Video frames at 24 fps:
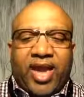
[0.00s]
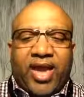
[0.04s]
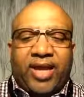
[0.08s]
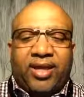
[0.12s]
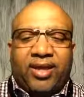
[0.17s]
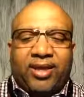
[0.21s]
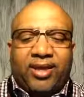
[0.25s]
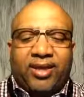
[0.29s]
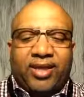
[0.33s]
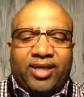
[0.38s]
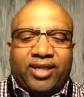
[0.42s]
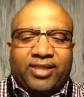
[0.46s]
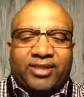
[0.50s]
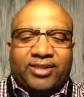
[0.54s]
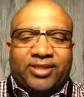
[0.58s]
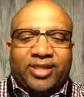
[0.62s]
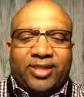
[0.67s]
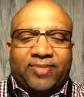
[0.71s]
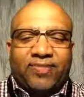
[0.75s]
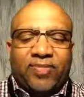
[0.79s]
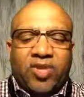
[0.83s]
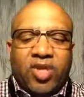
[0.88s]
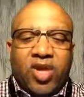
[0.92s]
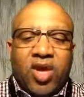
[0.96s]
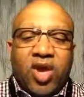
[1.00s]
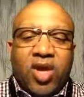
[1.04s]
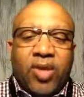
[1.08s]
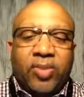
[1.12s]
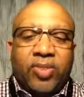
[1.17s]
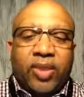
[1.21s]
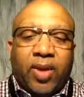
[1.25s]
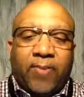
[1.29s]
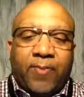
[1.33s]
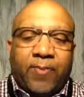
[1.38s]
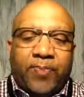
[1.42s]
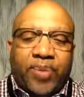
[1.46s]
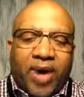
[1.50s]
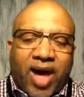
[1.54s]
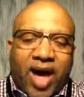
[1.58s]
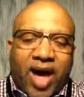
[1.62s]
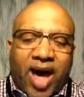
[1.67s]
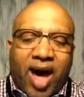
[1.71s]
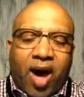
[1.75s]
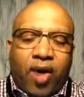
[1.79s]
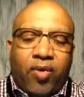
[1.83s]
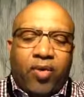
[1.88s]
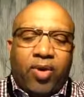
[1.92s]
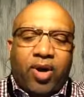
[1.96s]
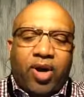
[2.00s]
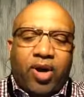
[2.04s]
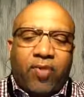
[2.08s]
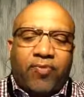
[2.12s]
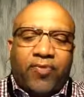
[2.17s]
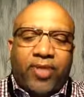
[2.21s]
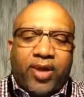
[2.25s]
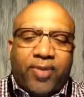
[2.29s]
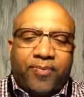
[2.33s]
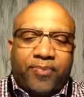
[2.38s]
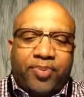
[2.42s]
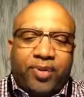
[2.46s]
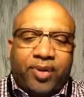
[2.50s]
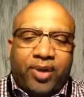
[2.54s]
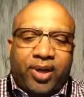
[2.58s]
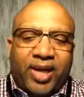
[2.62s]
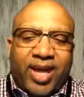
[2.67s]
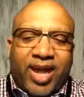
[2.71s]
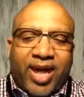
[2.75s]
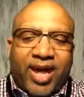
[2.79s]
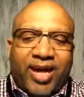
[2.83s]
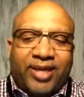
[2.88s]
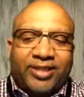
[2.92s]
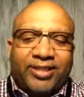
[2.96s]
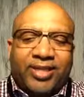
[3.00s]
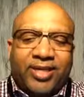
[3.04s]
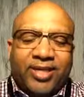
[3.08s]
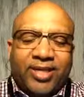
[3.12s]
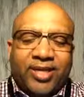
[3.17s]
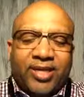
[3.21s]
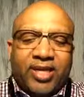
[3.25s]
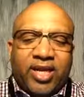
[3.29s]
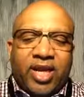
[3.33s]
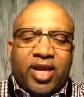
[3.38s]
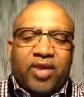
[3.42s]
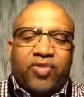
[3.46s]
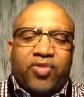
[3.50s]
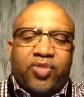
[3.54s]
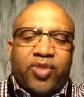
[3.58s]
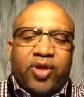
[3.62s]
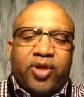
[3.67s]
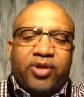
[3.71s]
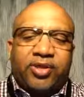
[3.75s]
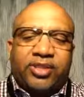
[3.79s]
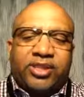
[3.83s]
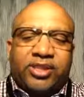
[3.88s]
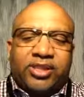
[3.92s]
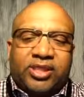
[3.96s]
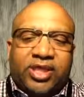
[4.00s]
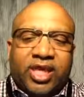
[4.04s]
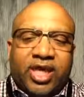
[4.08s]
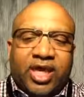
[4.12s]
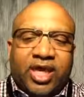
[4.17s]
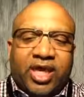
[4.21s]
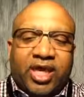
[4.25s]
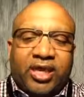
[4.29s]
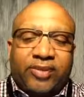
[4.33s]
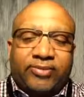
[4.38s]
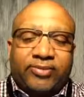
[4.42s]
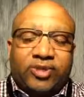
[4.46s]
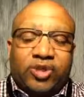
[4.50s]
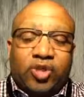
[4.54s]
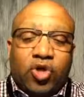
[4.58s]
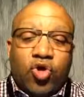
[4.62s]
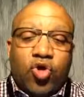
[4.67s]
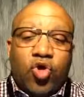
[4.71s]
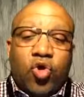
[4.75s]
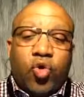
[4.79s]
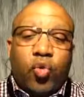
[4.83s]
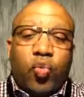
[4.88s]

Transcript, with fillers: And listen, the power of their plot and their schemes